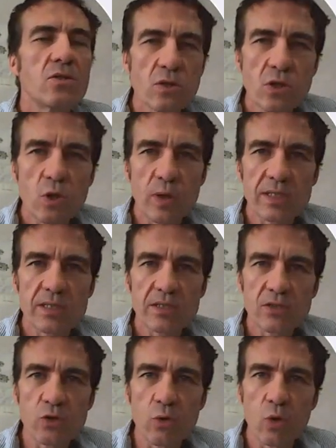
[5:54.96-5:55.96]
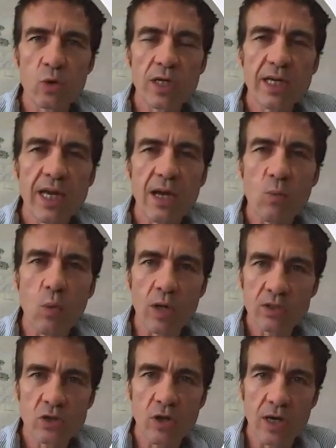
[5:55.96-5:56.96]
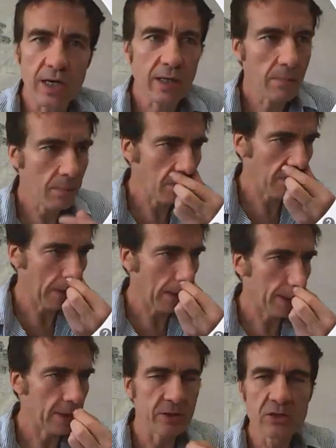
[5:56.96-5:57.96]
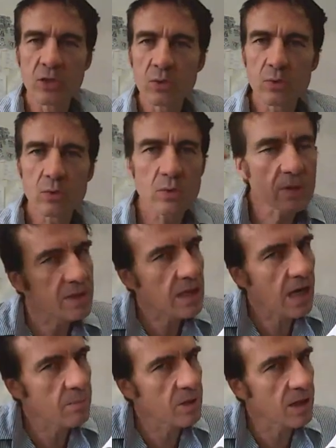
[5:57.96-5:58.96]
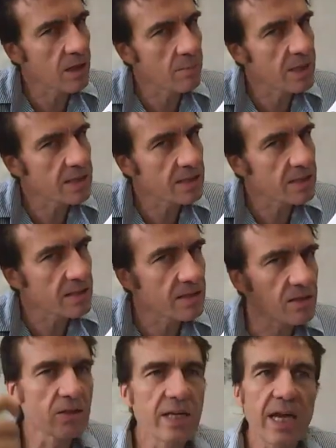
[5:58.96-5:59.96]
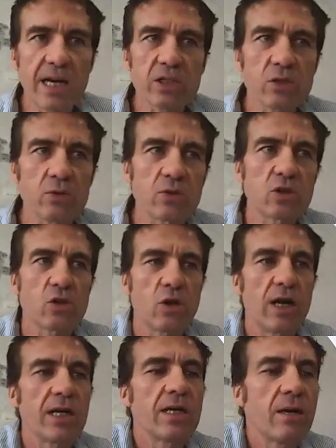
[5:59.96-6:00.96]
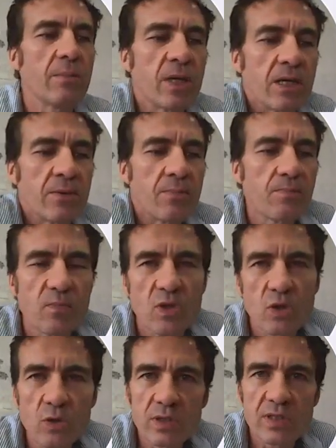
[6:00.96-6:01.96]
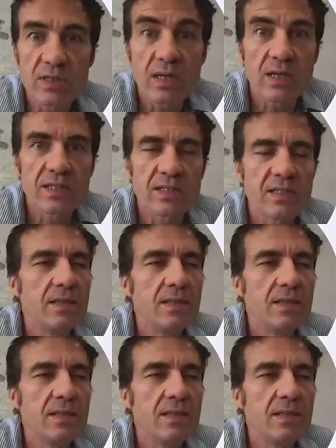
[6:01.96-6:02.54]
Do the quiz. You only get one try. There's no time limit to the actual try. I mean, you could start